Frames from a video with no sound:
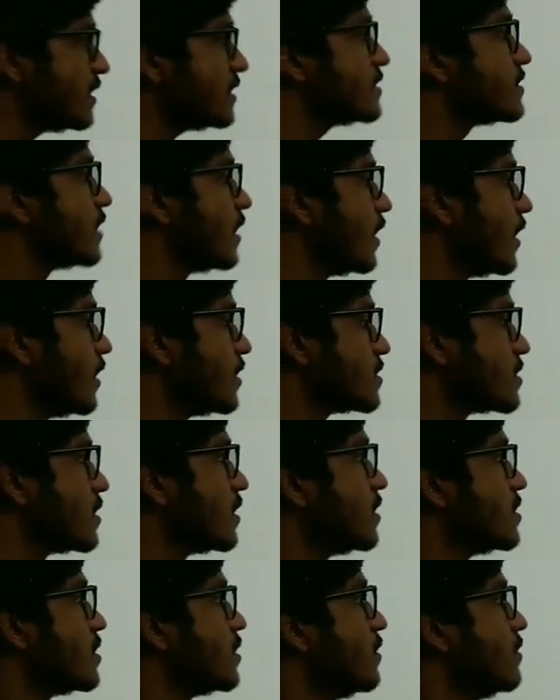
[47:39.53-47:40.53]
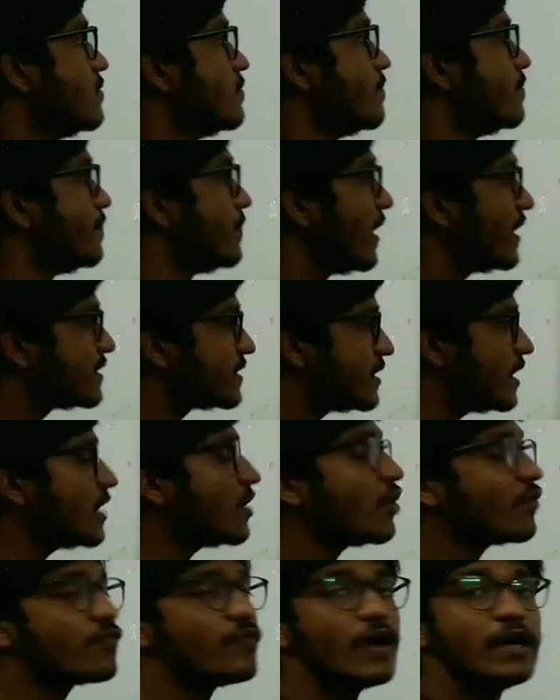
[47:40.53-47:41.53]
is the
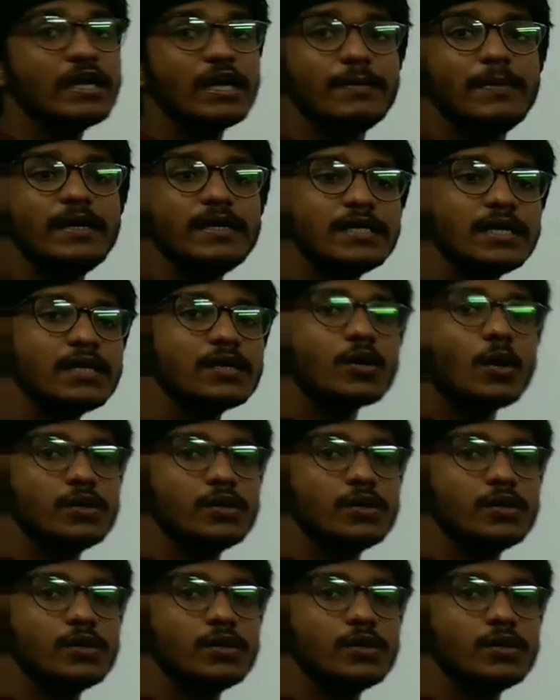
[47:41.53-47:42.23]
basic or fundamental